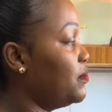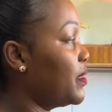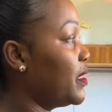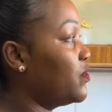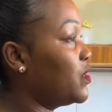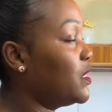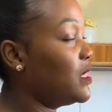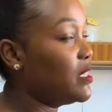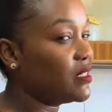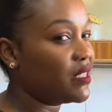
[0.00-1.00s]
but I
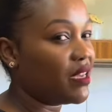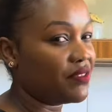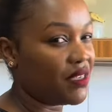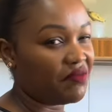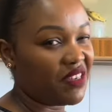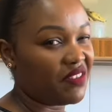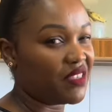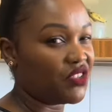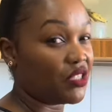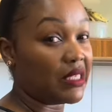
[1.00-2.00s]
realized there are some
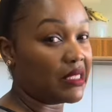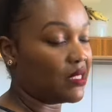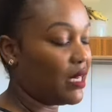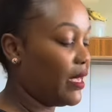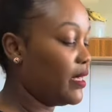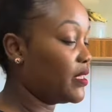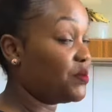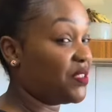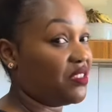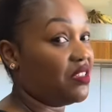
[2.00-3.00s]
flavors she doesn't like,
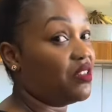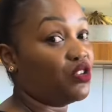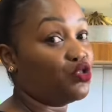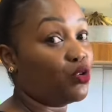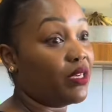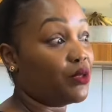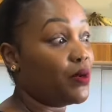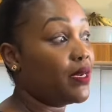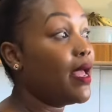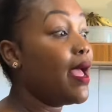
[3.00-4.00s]
especially the chocolate
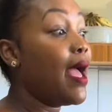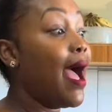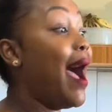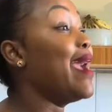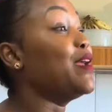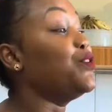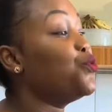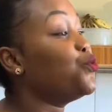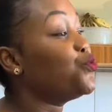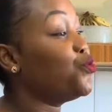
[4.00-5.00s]
one. I
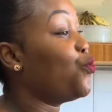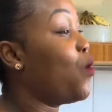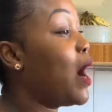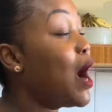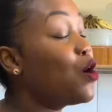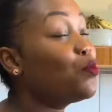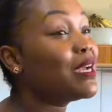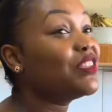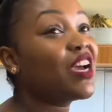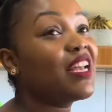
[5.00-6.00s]
don't know how my
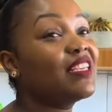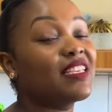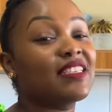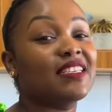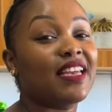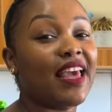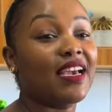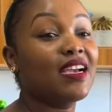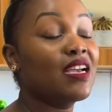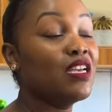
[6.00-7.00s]
child doesn't like
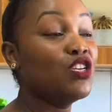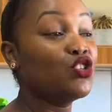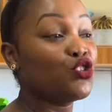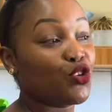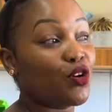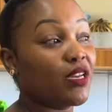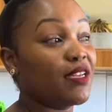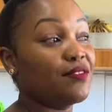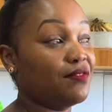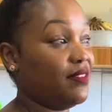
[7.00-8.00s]
chocolate
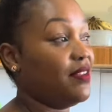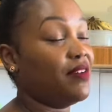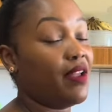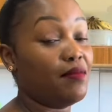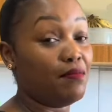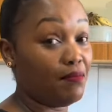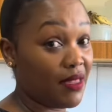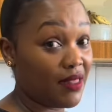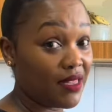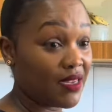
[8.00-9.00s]
flavored
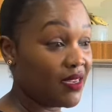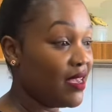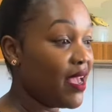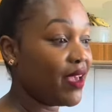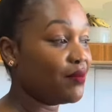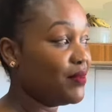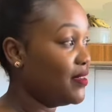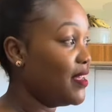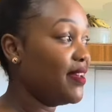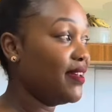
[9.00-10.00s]
milk. I mean,
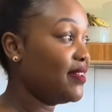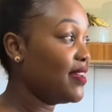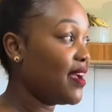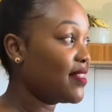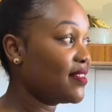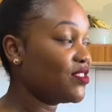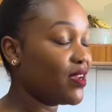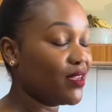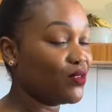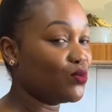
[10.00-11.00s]
any other
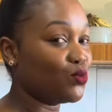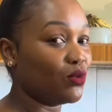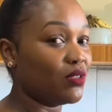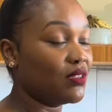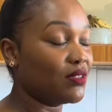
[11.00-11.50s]
child would.